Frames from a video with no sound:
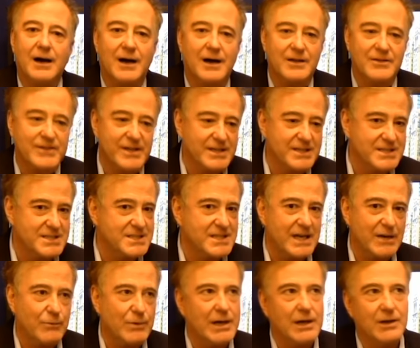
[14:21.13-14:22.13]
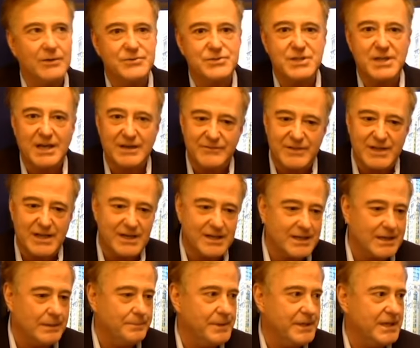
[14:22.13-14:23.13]
than to say, well, gee, I've got a
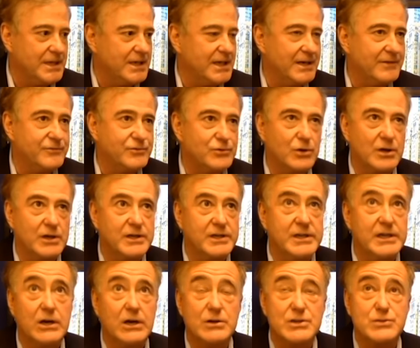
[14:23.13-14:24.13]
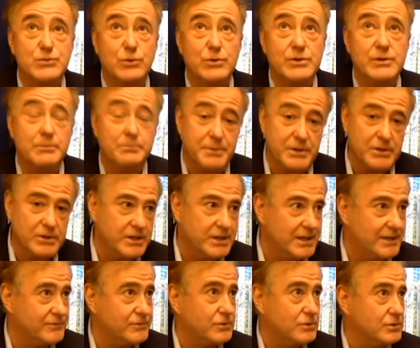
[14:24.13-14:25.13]
company, and after a year, it's worth $1 billion.
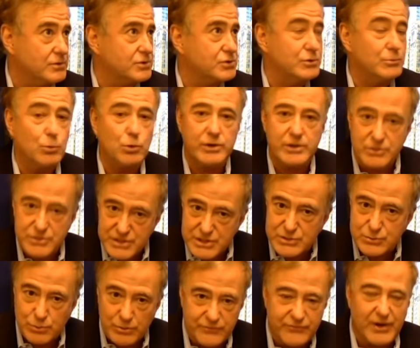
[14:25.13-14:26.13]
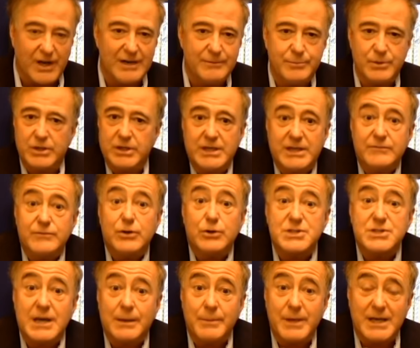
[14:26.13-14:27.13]
After 2 more years, it's worth $5 billion, even though
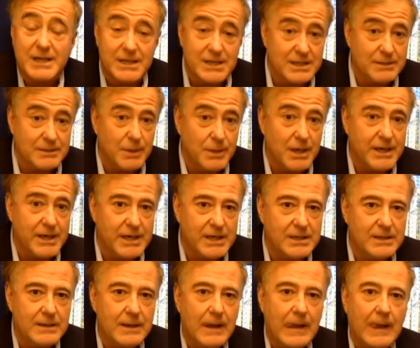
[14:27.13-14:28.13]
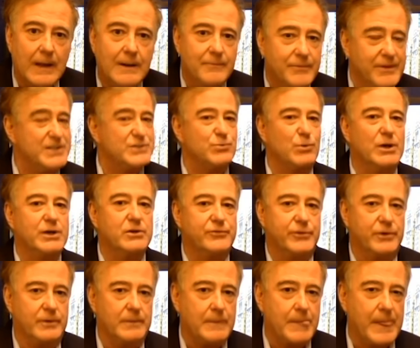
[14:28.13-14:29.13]
it's not making any money. That's
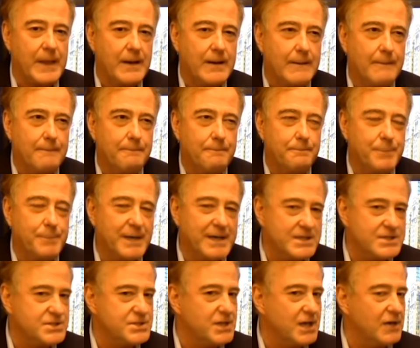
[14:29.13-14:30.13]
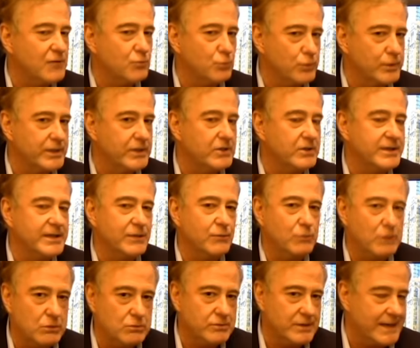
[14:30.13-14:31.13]
wonderful. But it's not real. It
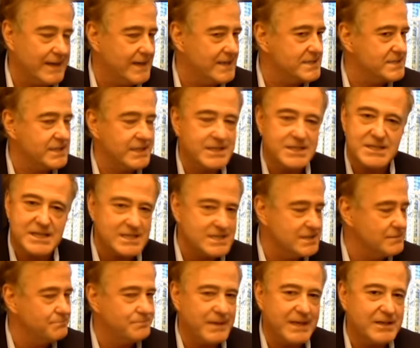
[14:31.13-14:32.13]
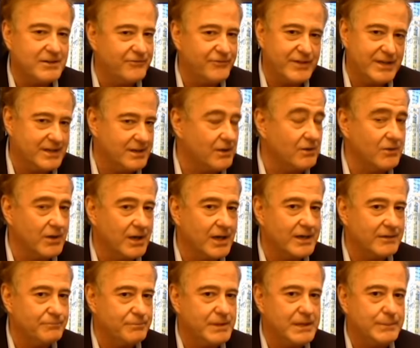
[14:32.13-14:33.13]
won't last. And it doesn't benefit a lot
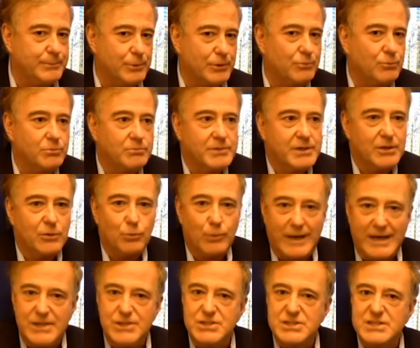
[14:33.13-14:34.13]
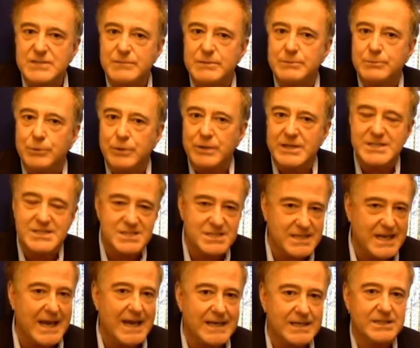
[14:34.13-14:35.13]
of people. Wages have been pretty
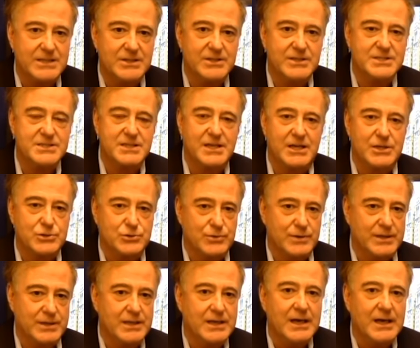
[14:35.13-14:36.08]
stagnant in this country